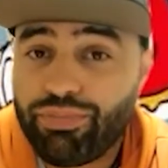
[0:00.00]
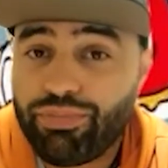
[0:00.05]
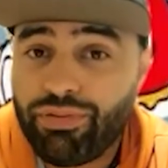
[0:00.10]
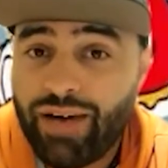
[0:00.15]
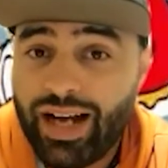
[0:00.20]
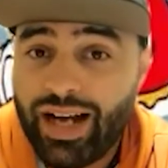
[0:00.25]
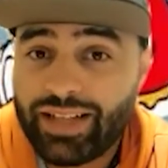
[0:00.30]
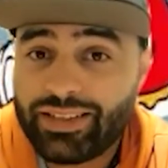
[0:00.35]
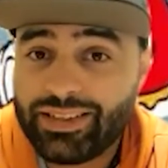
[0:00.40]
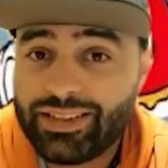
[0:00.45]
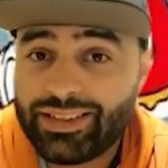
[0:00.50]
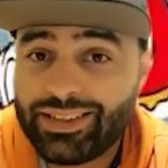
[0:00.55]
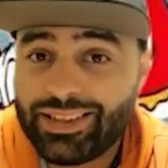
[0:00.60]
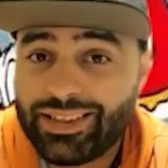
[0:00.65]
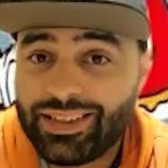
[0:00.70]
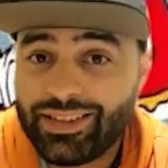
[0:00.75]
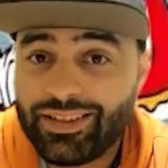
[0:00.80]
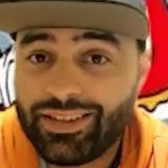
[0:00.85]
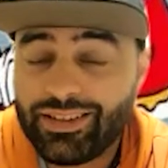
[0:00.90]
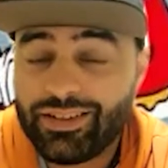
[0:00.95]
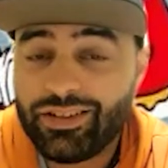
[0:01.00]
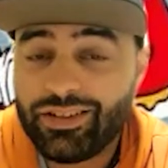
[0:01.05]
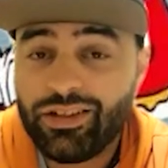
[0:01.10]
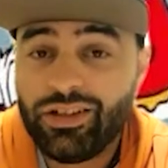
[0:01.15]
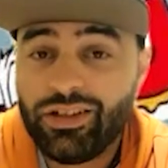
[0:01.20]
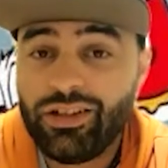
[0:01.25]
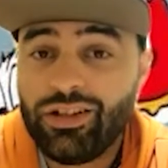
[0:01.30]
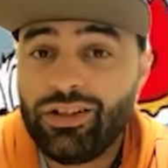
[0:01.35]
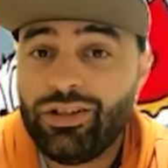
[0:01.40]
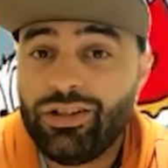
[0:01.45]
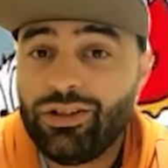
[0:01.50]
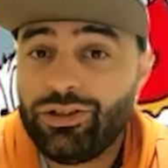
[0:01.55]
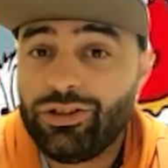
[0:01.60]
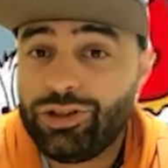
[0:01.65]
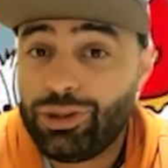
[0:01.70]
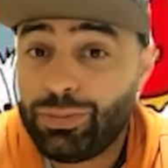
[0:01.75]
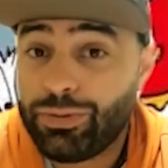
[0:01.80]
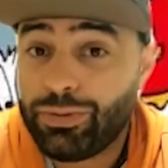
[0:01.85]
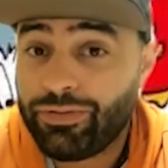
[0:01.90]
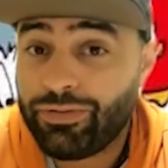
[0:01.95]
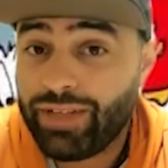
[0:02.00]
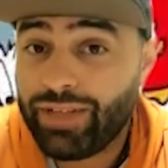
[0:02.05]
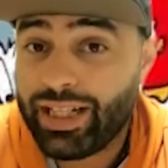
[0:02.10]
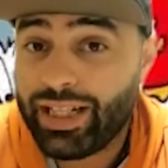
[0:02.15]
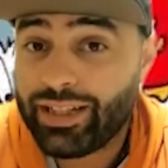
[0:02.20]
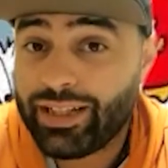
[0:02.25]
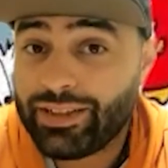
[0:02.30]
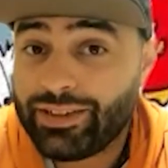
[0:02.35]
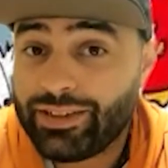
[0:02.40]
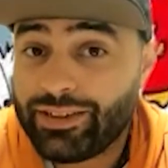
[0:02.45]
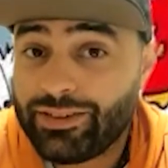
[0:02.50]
practicing to perfect.